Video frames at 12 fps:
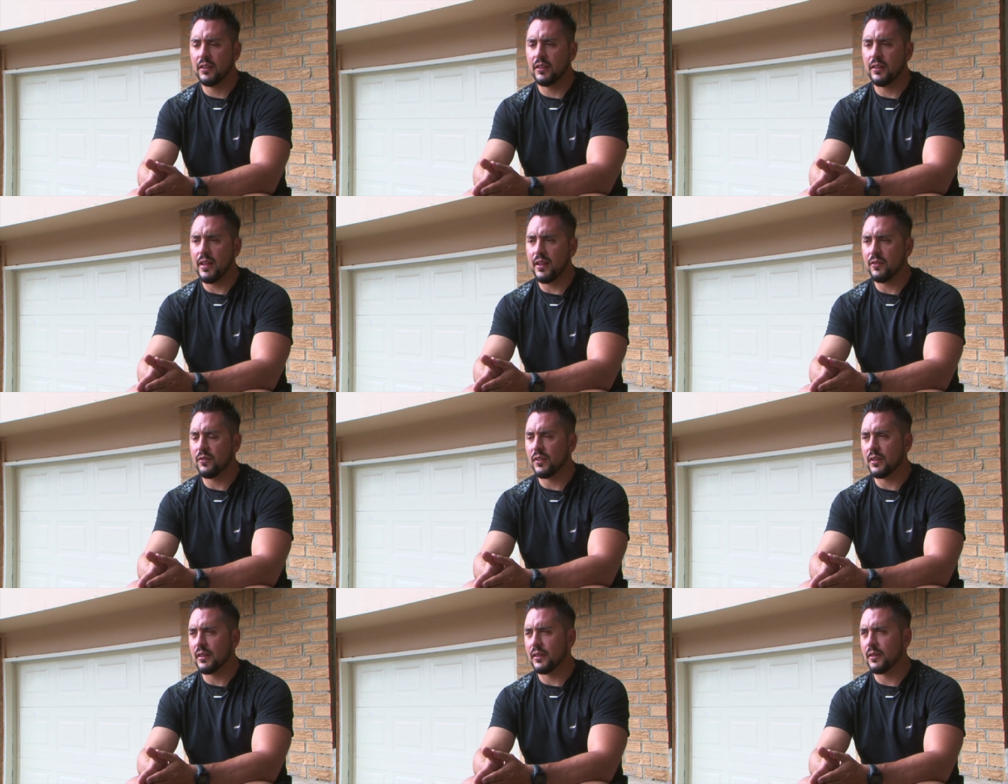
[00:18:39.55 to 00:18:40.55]

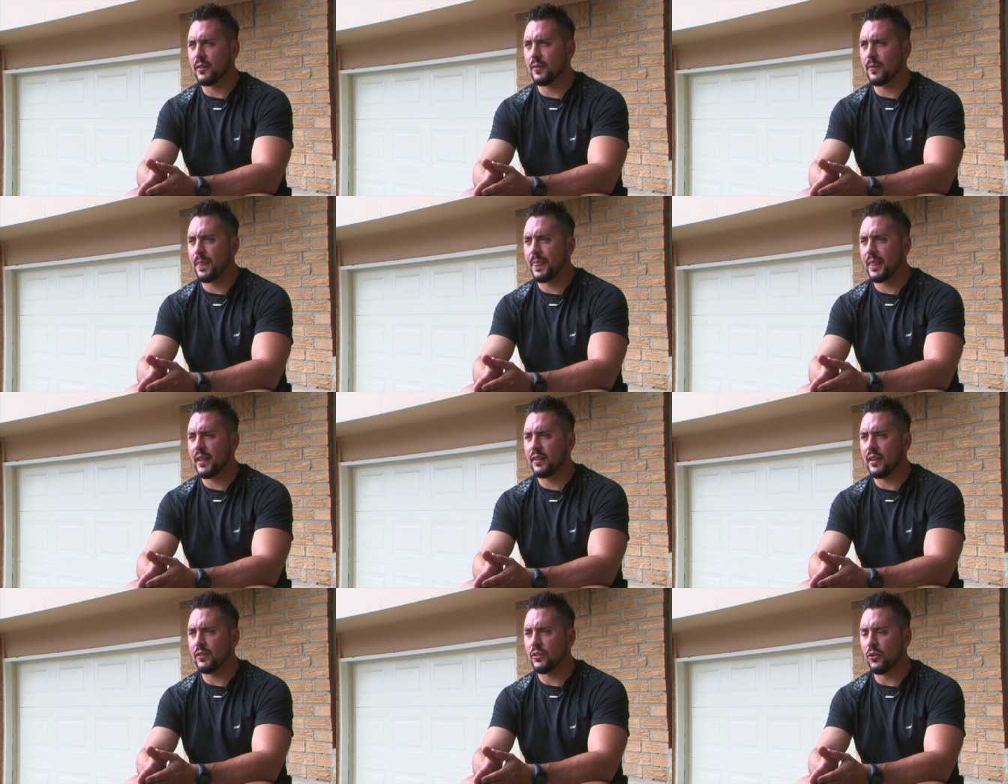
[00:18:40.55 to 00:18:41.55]

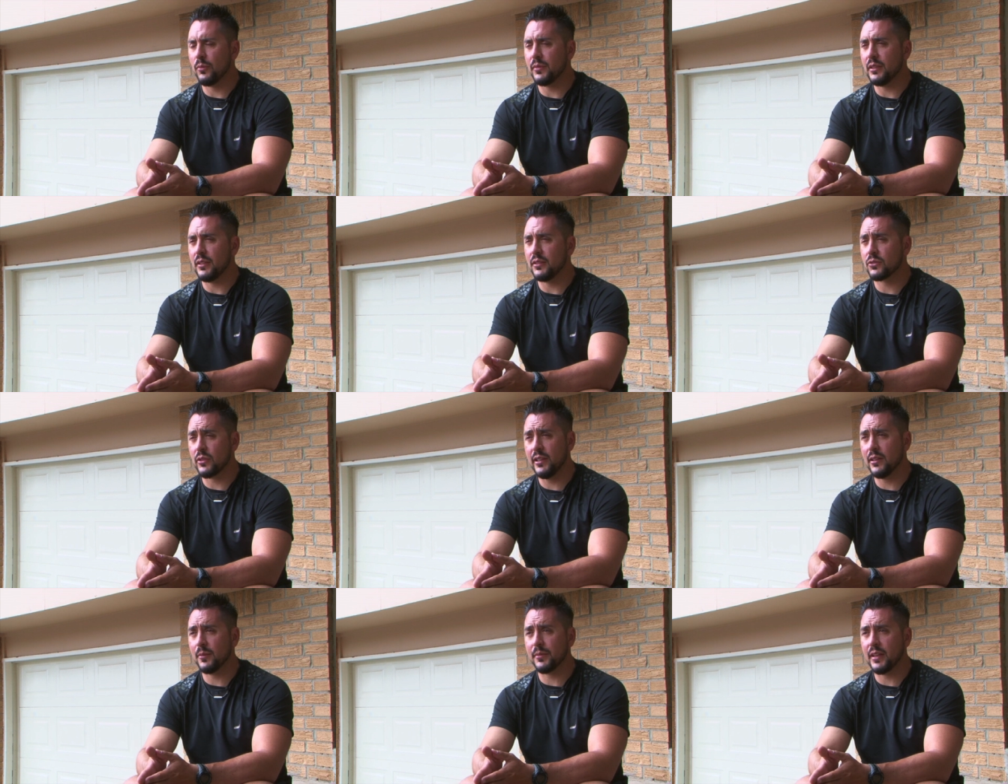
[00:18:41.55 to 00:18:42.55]
they've told me
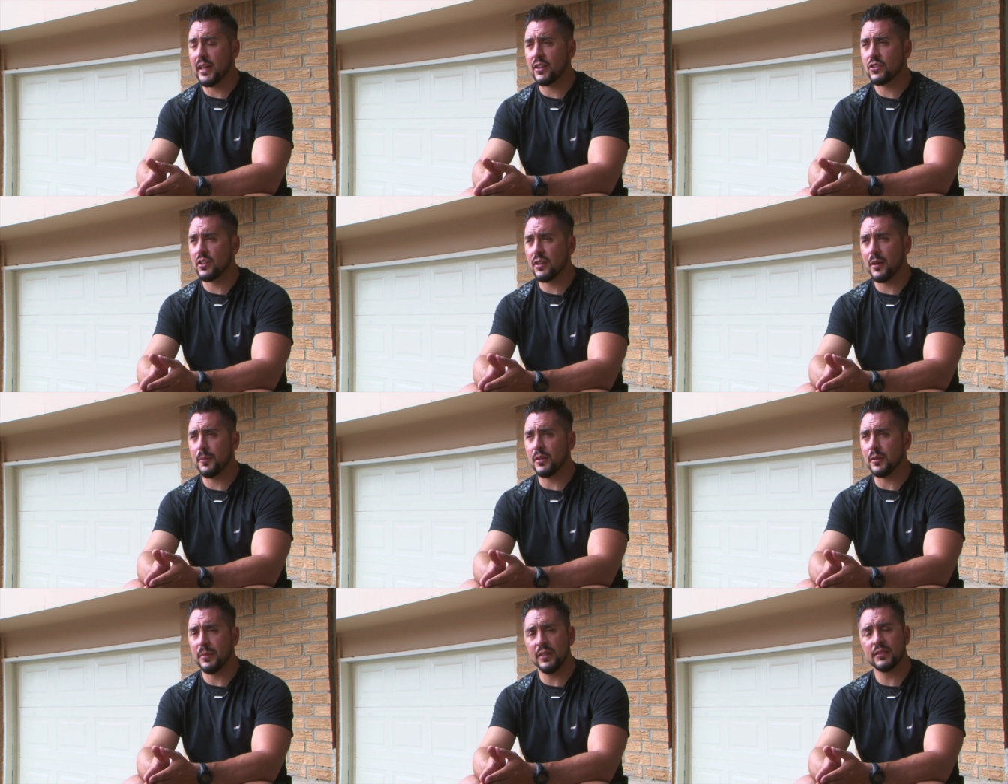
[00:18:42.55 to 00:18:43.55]
straight up that I should not
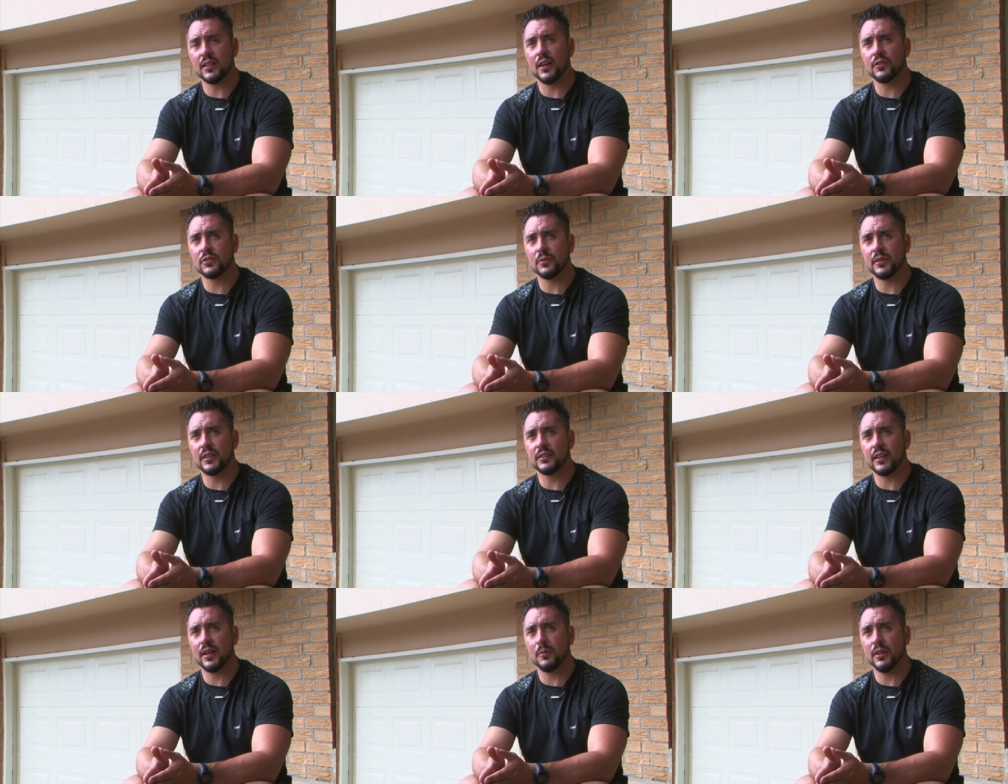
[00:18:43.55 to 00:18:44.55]
be a peace officer because
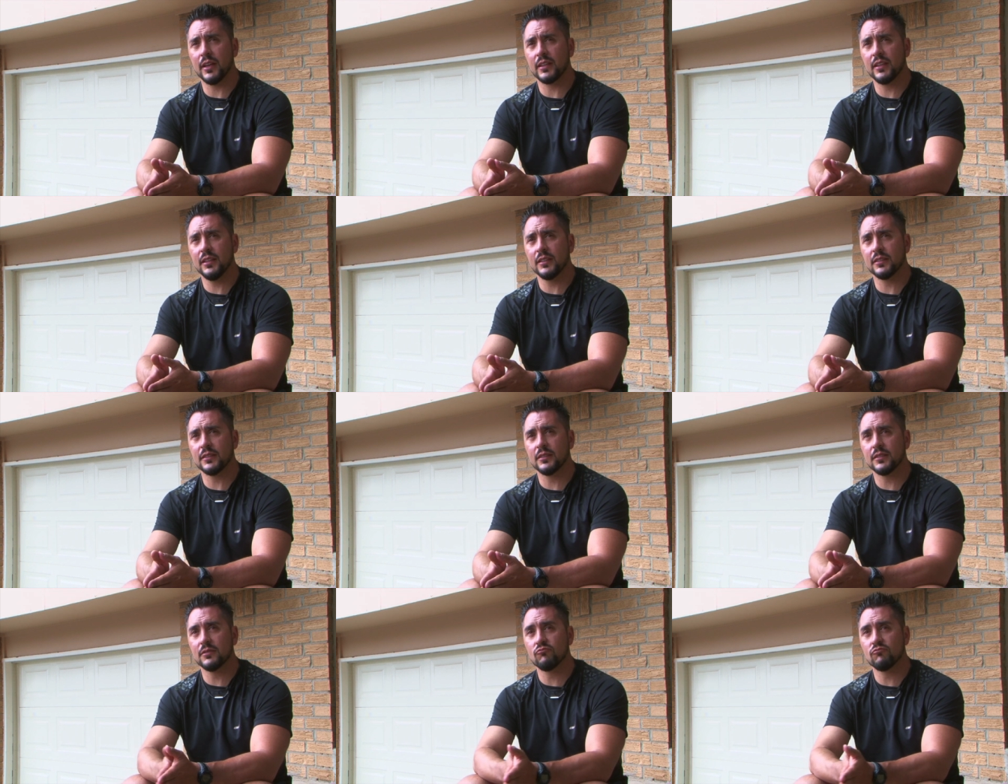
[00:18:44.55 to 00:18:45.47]
I got black kids.